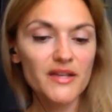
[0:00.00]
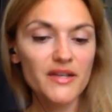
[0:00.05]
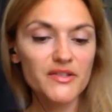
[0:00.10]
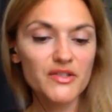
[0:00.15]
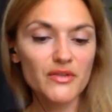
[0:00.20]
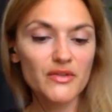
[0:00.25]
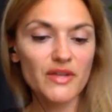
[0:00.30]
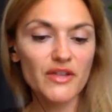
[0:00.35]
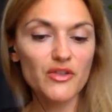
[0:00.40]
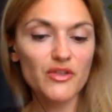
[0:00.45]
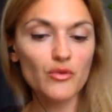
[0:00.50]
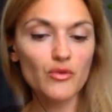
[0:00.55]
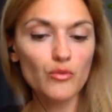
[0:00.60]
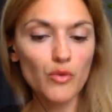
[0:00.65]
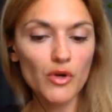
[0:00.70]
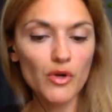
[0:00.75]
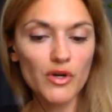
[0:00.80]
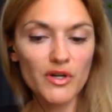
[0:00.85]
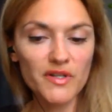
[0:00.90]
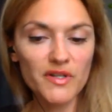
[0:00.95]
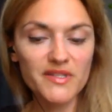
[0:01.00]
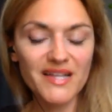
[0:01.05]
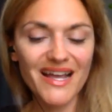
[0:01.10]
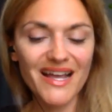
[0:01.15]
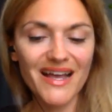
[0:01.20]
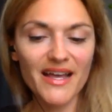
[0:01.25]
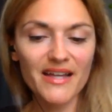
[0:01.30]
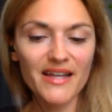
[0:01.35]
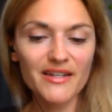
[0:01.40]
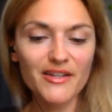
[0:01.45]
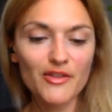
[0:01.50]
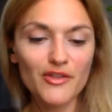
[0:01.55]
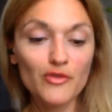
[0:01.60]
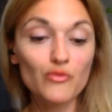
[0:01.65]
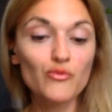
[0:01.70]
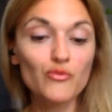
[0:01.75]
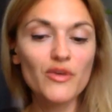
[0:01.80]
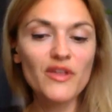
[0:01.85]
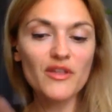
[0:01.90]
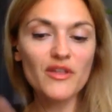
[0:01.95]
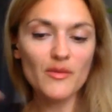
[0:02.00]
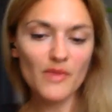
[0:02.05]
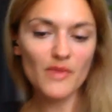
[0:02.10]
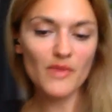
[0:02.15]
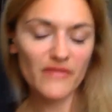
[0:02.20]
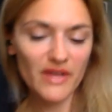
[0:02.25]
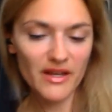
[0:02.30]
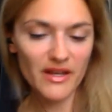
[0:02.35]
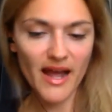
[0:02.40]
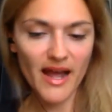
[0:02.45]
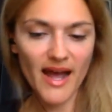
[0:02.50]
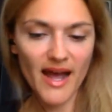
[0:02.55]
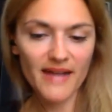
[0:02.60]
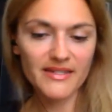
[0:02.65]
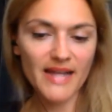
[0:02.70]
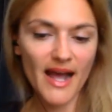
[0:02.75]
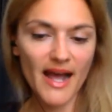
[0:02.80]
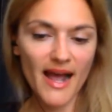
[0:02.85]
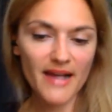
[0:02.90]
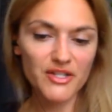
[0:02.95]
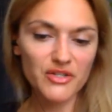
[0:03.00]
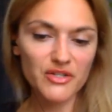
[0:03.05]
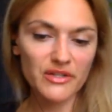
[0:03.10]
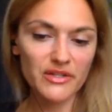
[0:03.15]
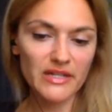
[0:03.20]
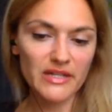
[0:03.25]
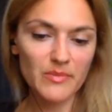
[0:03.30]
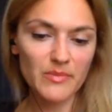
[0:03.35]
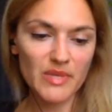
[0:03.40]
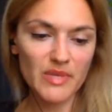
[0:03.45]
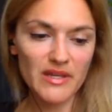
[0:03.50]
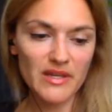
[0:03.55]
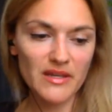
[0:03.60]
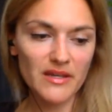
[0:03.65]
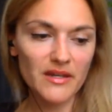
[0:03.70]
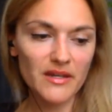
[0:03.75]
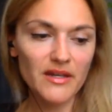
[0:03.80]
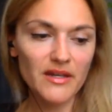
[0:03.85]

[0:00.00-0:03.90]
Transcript: so that the words and the rhythm of it had to actually be,